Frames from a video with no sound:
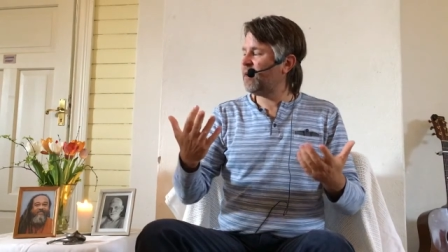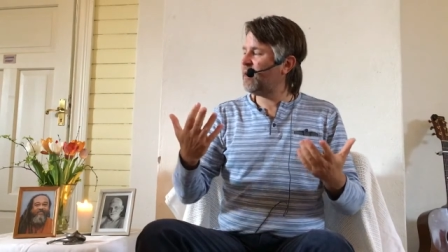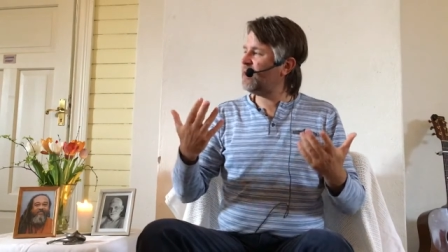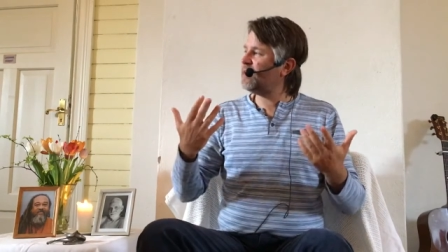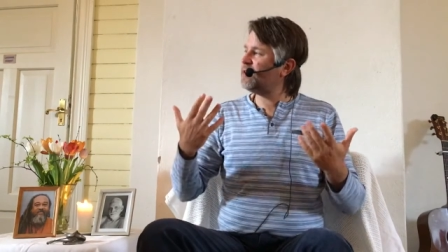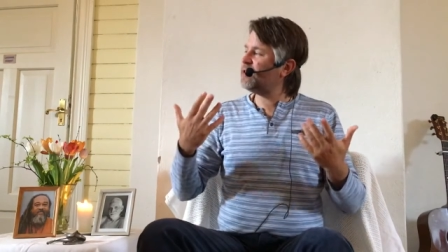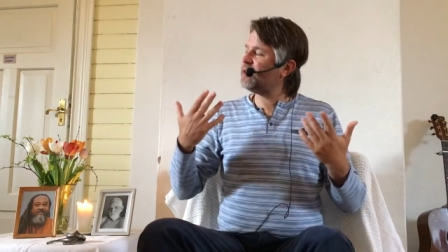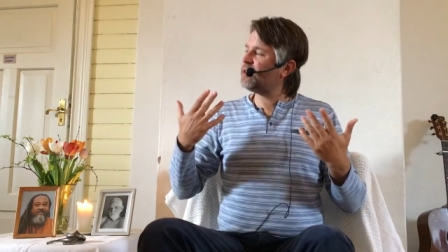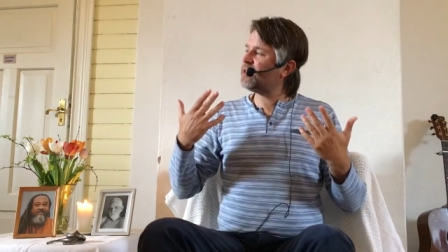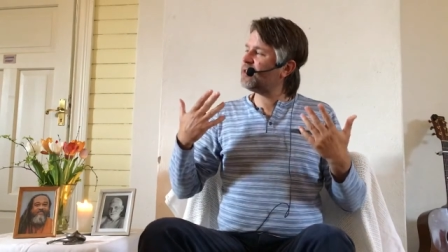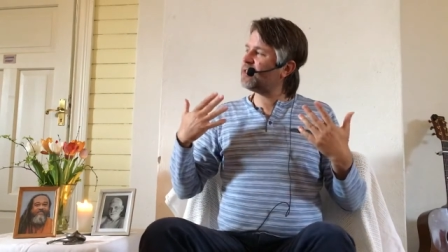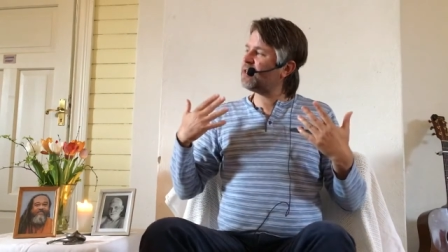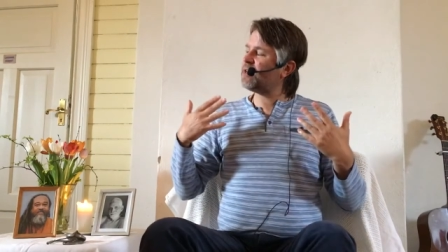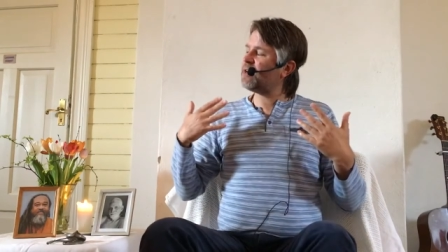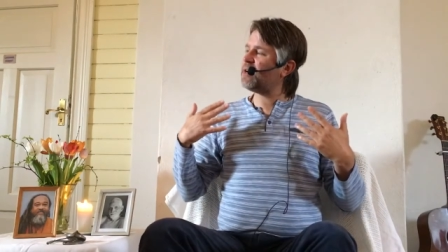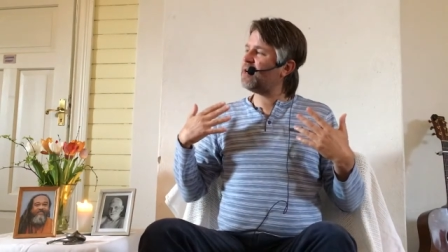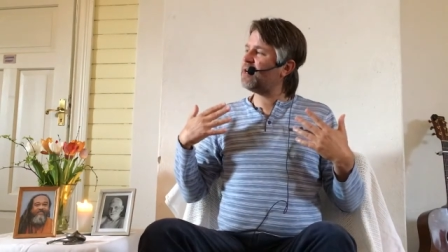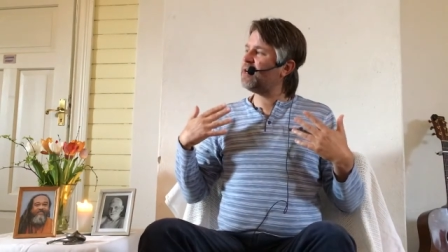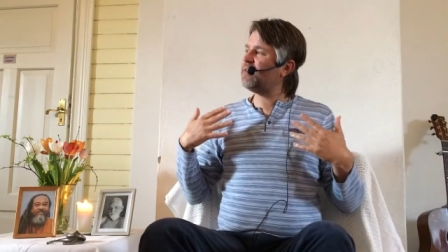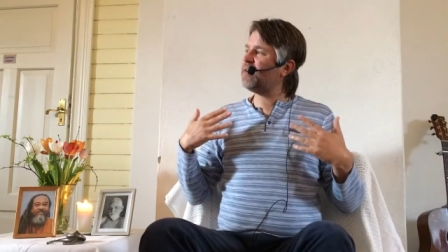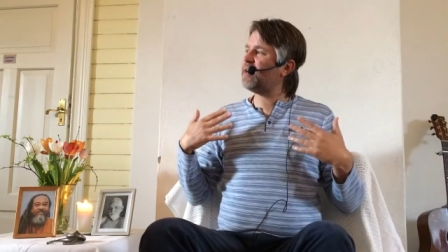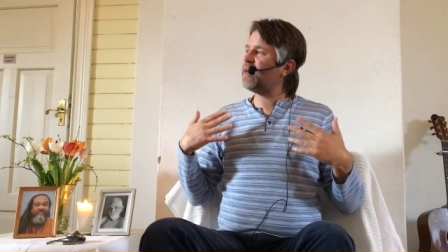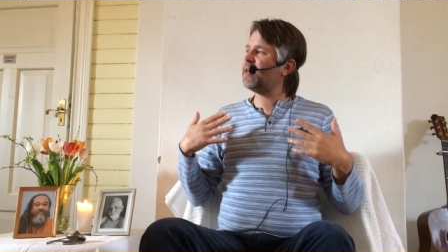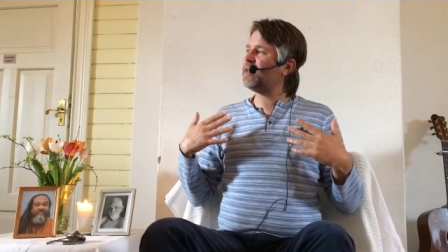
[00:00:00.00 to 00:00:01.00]
I just
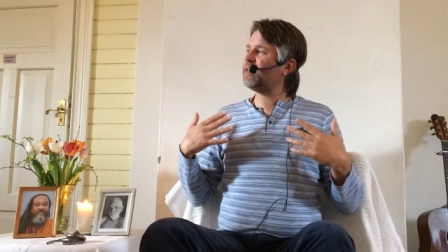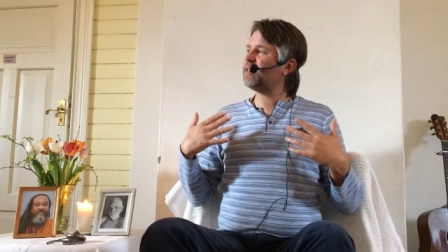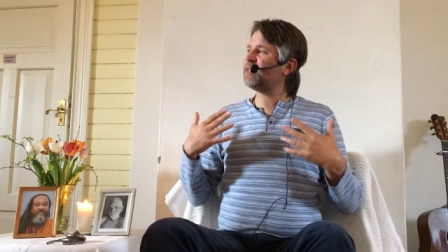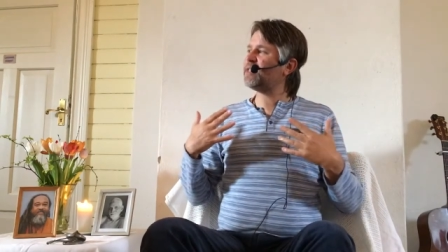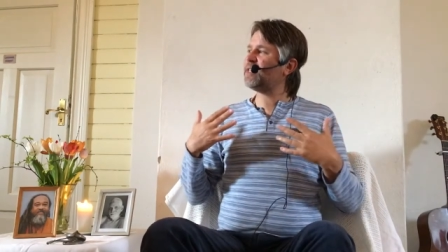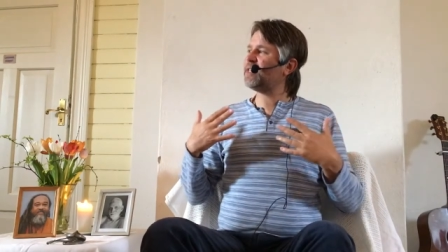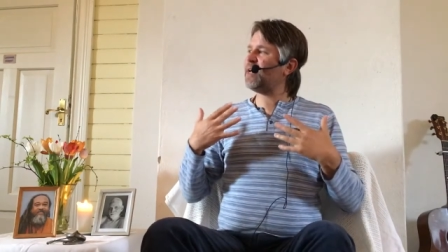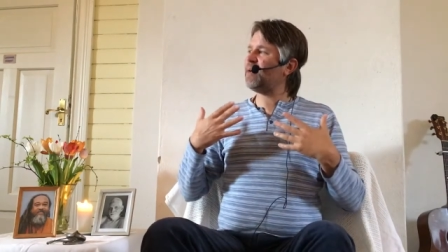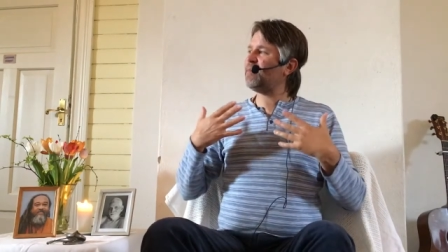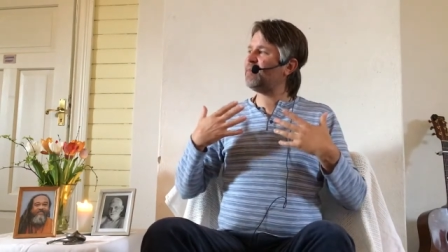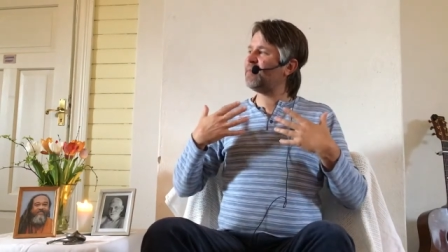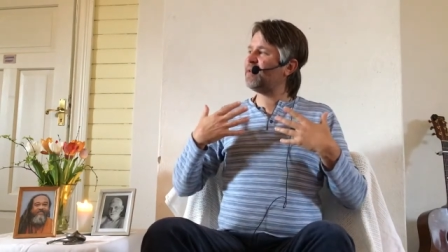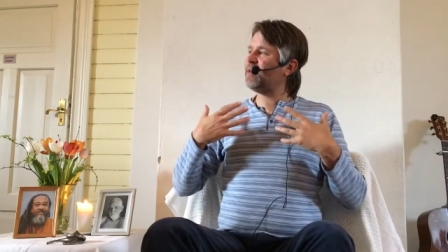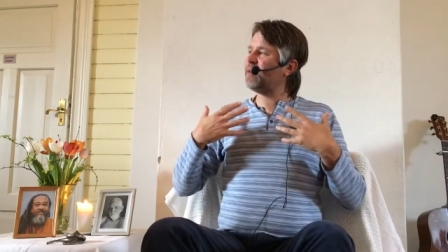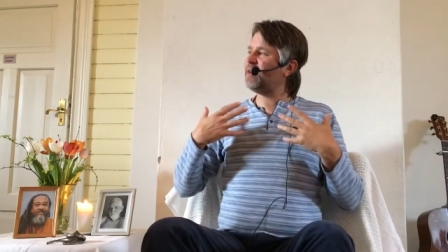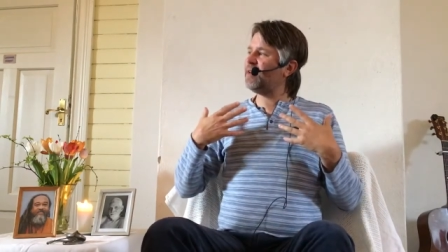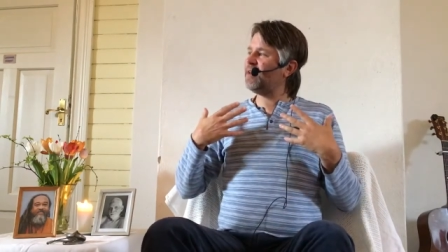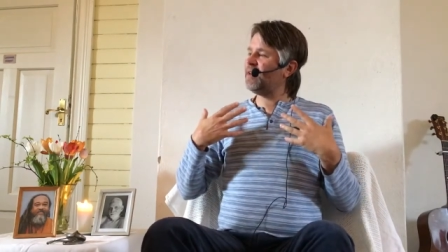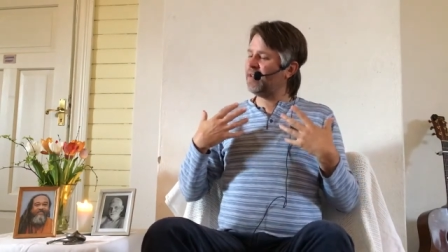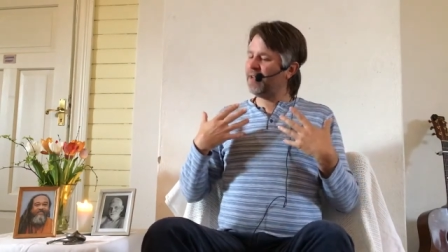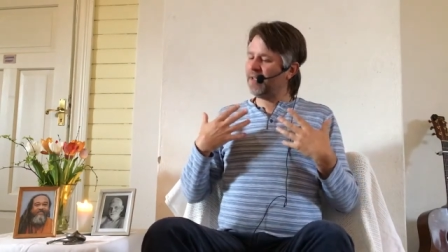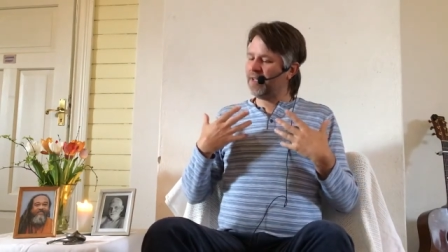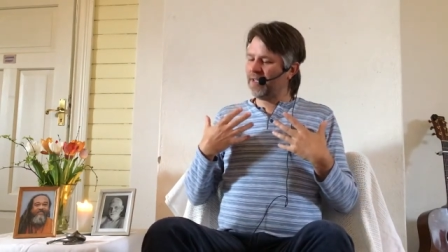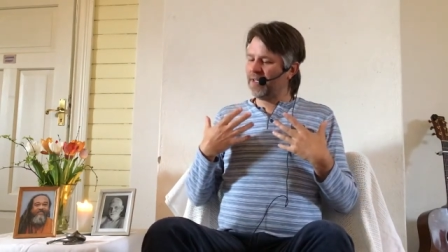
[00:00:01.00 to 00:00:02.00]
kind of accept that
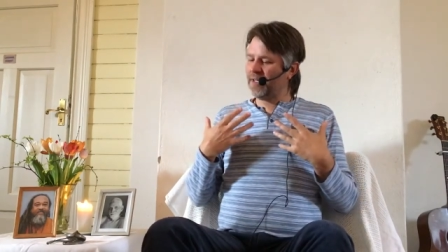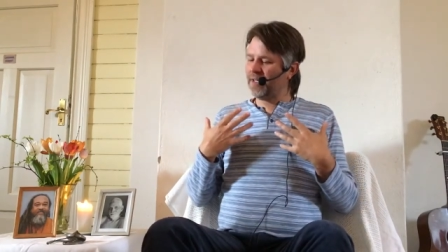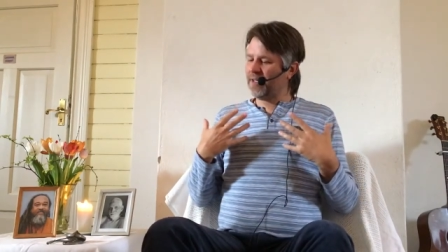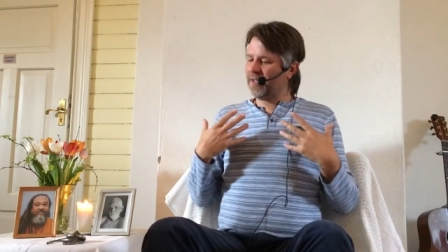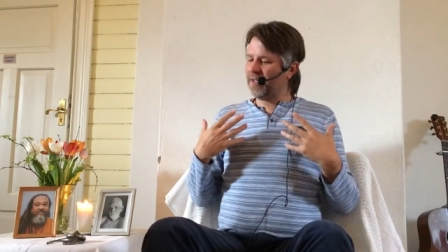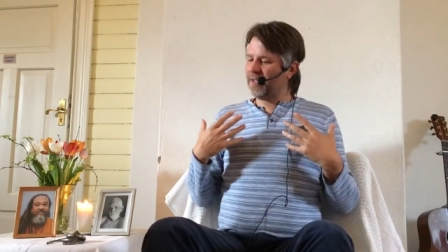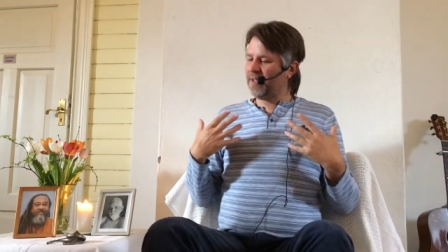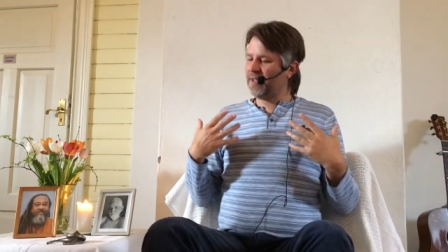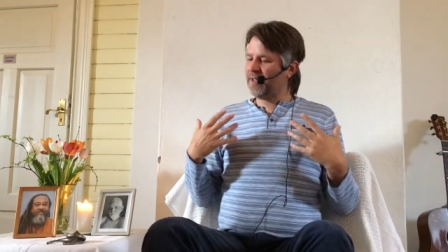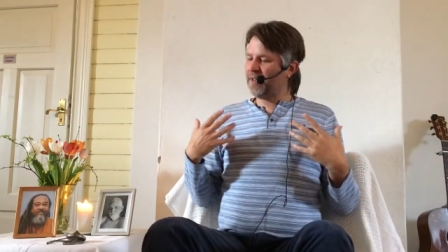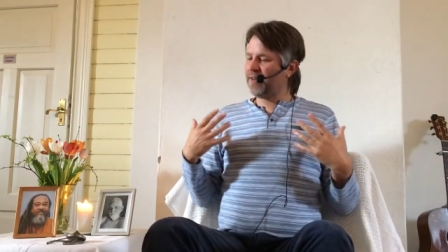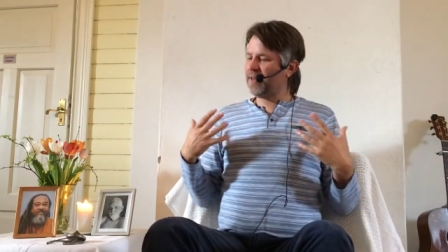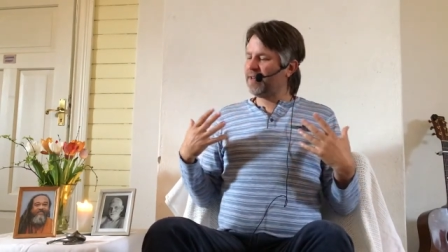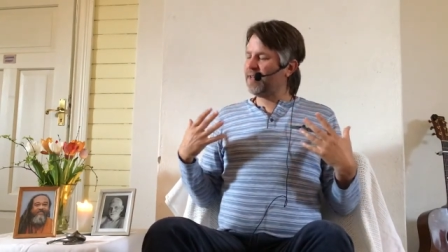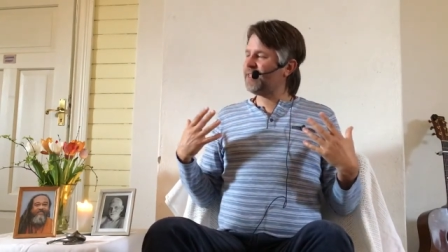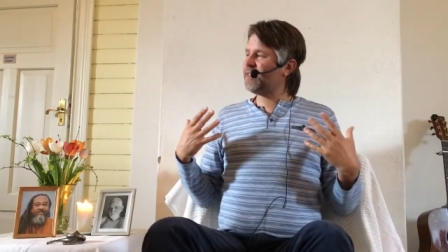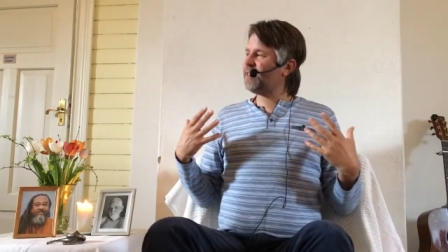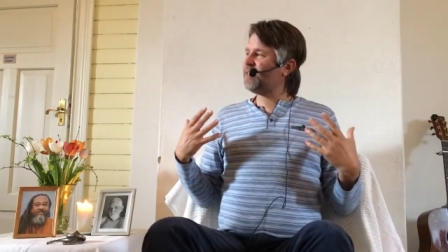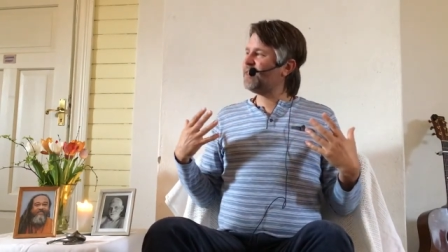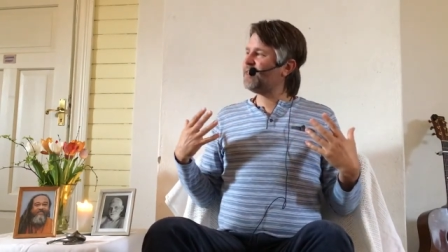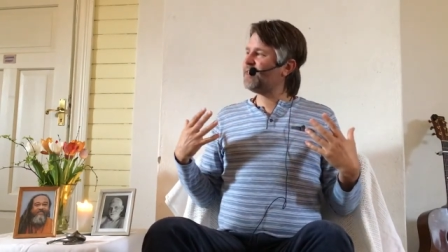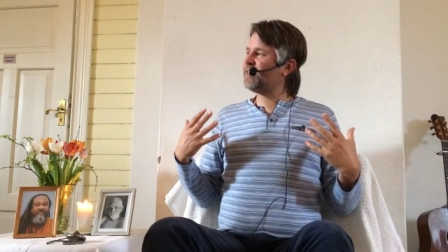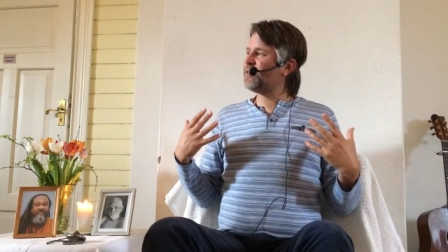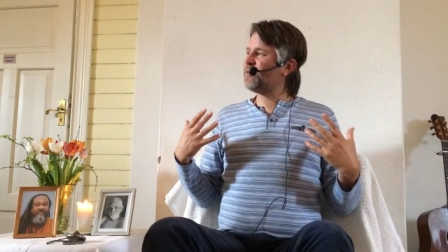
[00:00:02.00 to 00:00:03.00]

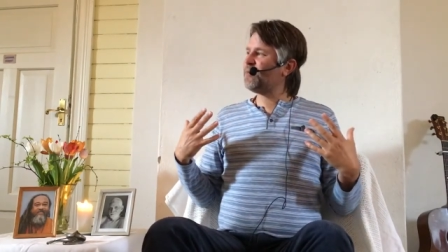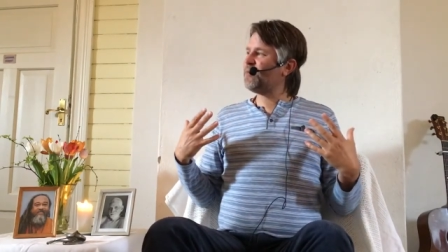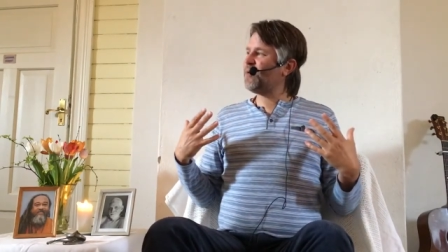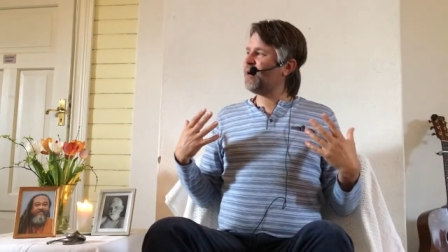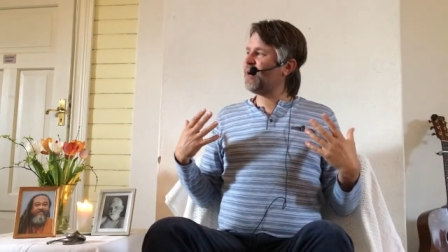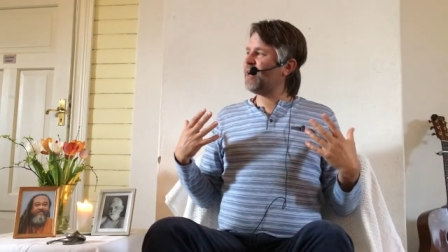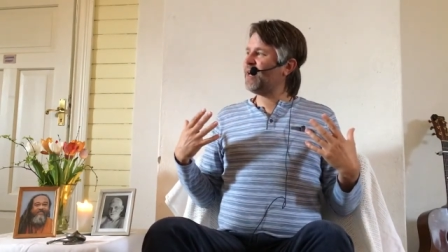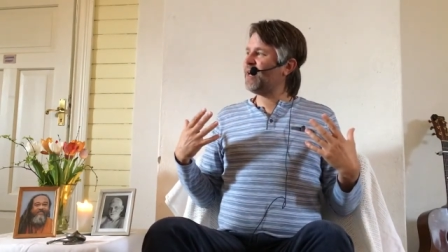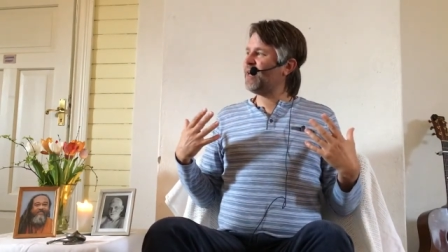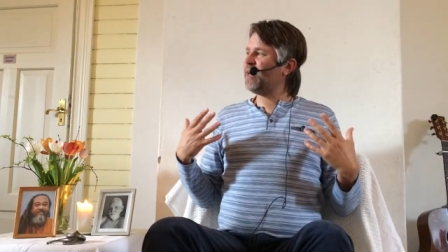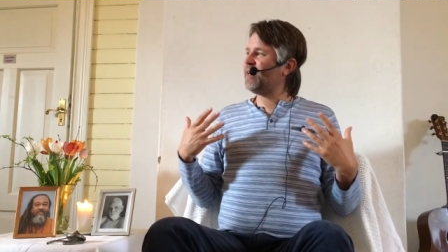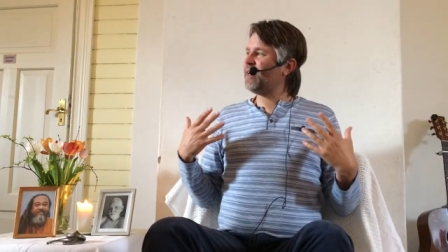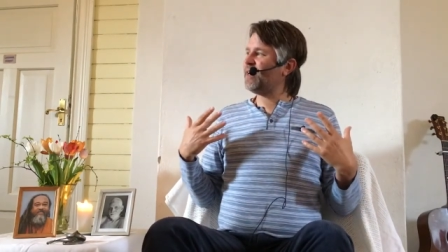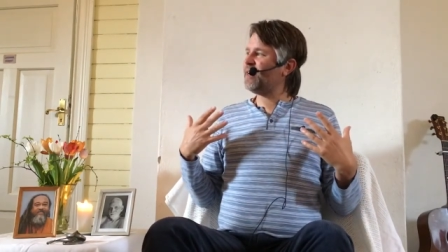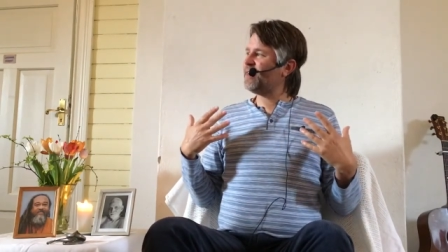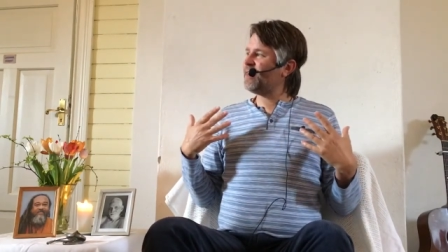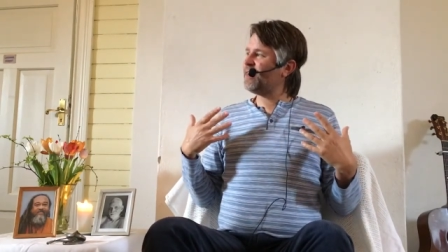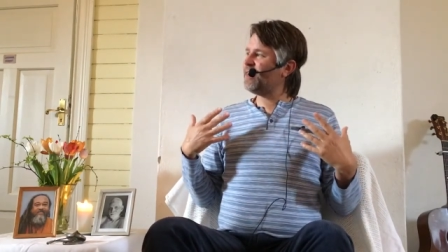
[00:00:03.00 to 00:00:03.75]
this is the way